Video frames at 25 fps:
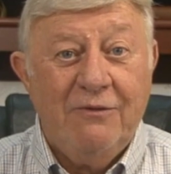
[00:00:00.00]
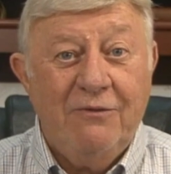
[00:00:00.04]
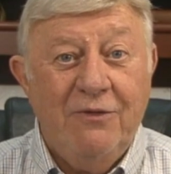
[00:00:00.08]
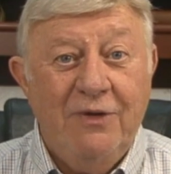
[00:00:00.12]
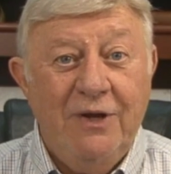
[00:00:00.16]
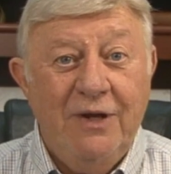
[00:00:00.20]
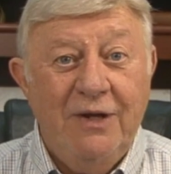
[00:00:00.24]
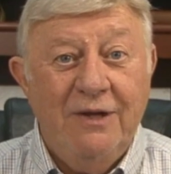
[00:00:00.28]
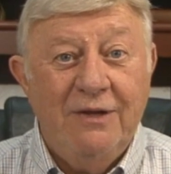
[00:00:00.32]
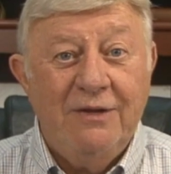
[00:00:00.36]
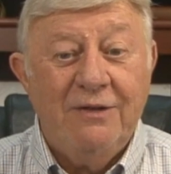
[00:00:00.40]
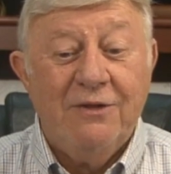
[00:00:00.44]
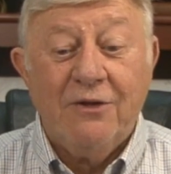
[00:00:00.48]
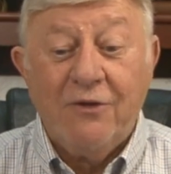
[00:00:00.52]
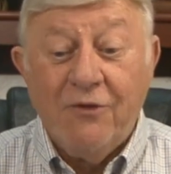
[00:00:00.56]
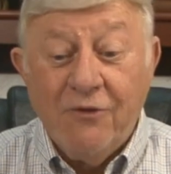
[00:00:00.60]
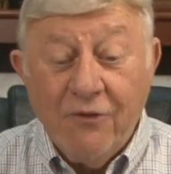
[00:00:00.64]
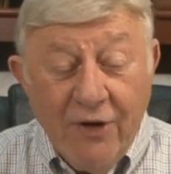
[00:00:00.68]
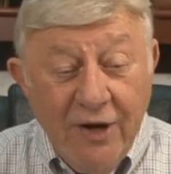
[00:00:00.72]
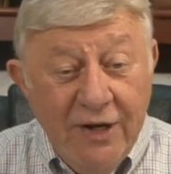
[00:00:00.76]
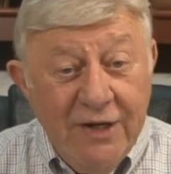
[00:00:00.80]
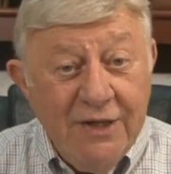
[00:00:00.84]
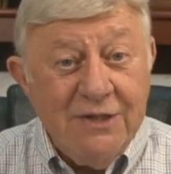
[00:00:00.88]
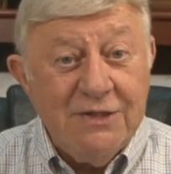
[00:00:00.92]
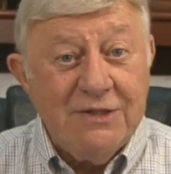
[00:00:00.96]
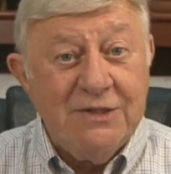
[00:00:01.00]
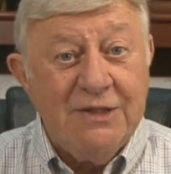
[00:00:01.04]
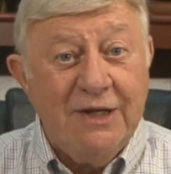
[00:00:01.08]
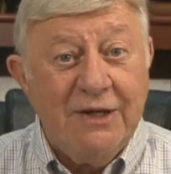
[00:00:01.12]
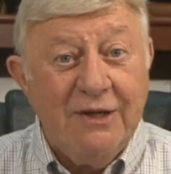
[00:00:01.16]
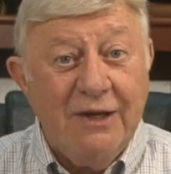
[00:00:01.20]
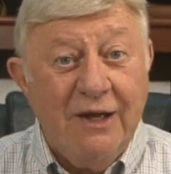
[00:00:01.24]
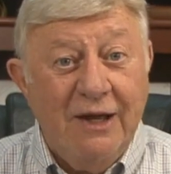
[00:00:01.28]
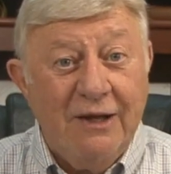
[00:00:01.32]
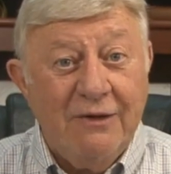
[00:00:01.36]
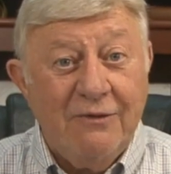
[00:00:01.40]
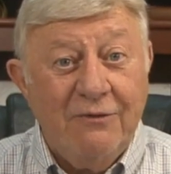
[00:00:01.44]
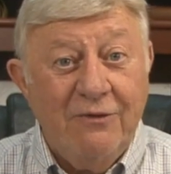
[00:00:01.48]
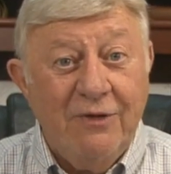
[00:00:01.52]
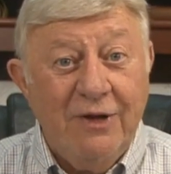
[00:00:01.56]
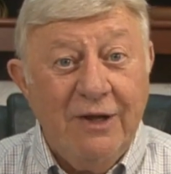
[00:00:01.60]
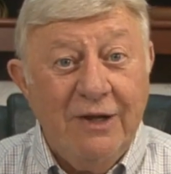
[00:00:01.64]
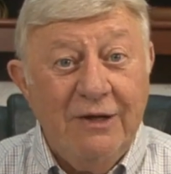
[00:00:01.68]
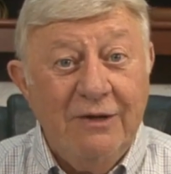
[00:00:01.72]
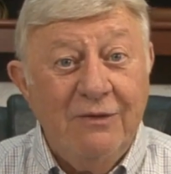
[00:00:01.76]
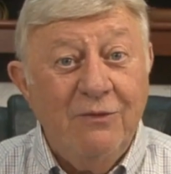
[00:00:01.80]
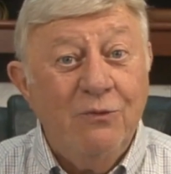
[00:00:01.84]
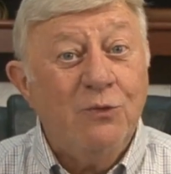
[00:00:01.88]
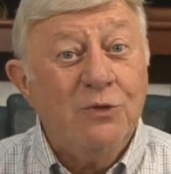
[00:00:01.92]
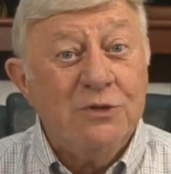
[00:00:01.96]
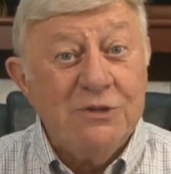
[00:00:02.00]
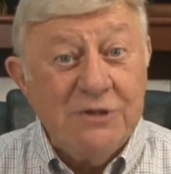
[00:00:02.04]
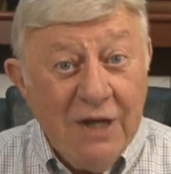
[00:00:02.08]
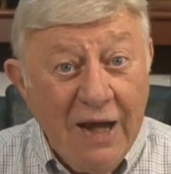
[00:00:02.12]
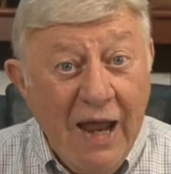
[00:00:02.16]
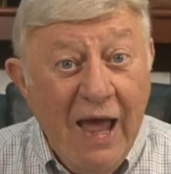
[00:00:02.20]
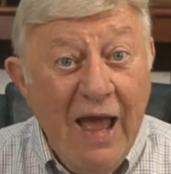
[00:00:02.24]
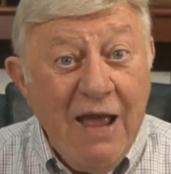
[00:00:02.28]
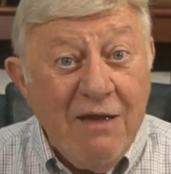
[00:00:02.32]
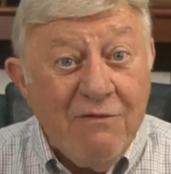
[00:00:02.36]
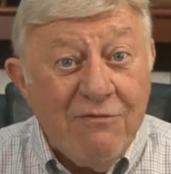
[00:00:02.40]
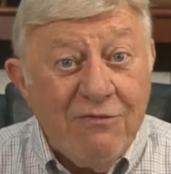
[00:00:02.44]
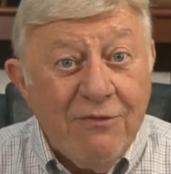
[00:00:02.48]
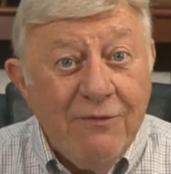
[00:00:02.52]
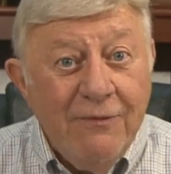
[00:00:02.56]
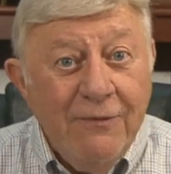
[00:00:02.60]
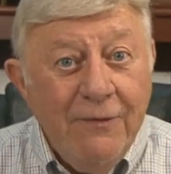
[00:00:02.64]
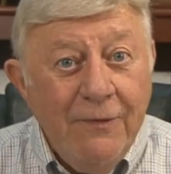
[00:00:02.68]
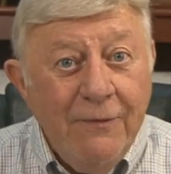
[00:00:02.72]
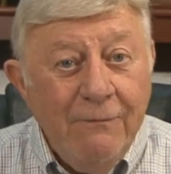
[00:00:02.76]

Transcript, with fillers: created. The greatest thing God created was life.